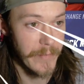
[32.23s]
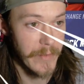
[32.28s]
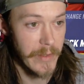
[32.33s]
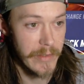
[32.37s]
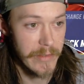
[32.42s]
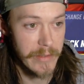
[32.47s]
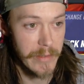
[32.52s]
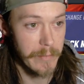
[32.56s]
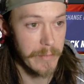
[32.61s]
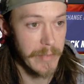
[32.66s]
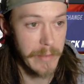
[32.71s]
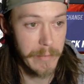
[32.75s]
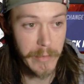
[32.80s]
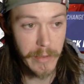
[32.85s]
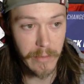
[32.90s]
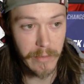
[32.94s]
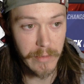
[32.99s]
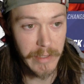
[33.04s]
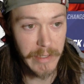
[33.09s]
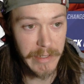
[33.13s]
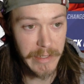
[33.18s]
Some people
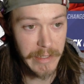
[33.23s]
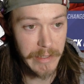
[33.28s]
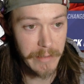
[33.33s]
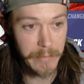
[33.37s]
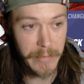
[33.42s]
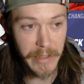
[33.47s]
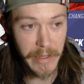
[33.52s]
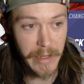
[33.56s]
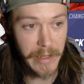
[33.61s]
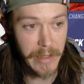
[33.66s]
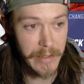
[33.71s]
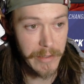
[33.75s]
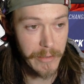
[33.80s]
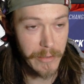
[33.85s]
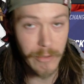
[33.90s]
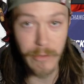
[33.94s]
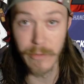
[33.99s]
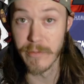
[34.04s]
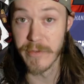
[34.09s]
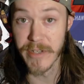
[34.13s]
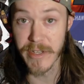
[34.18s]
don't like it, but I
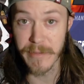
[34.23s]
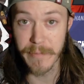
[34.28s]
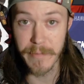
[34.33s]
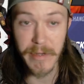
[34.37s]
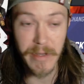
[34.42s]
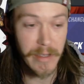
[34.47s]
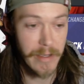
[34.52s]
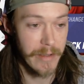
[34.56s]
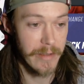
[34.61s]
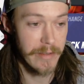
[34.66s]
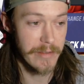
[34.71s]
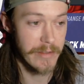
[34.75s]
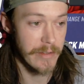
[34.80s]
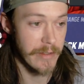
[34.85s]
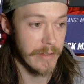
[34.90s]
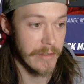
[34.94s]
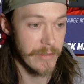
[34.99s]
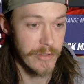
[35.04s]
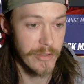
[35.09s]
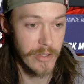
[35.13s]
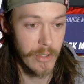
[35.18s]
do just because it
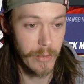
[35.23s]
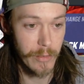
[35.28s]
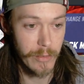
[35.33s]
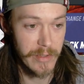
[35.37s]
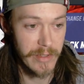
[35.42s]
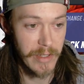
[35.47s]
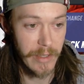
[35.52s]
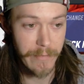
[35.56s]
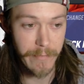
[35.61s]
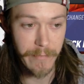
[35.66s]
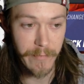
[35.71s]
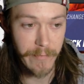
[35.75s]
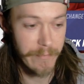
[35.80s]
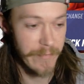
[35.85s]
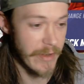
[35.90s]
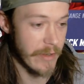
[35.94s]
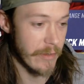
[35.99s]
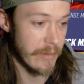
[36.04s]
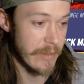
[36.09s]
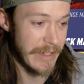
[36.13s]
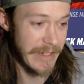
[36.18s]
can show stuff
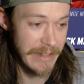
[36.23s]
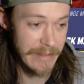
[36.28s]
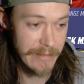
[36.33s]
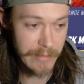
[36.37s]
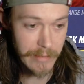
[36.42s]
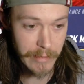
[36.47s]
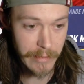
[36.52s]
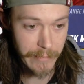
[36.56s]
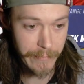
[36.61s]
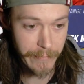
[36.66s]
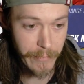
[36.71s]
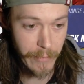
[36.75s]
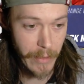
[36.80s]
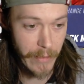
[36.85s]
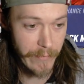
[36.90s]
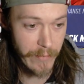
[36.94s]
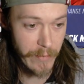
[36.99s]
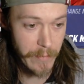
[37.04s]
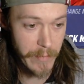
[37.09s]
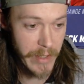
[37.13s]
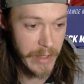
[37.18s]
fairly easily for
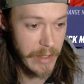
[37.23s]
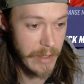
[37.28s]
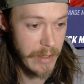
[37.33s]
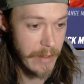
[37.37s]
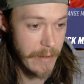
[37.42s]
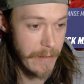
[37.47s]
everybody.